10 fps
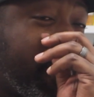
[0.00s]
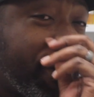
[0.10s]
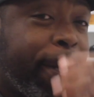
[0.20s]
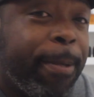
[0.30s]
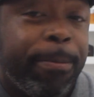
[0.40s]

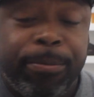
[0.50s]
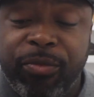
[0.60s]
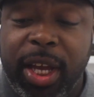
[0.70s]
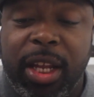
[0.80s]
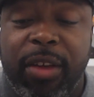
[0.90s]

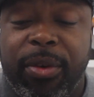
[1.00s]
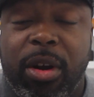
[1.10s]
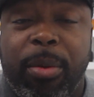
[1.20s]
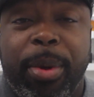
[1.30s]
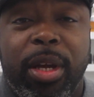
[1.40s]
Van Cleef &
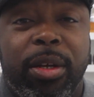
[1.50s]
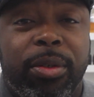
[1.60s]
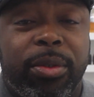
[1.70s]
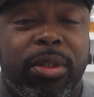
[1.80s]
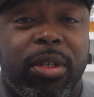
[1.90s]

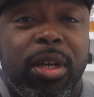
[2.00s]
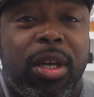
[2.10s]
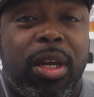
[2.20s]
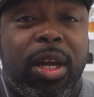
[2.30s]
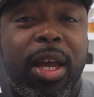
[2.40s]
Arpels
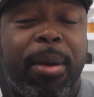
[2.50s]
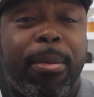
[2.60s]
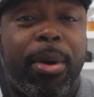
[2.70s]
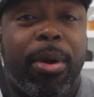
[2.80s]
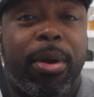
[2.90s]

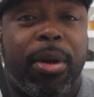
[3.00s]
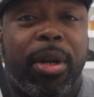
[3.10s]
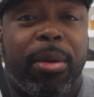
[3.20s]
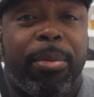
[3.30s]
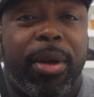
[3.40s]
Amber
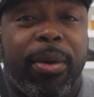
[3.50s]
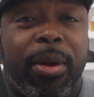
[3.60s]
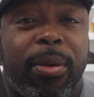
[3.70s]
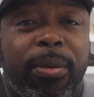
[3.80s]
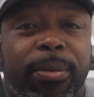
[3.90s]

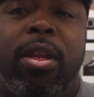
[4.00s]
Imperial.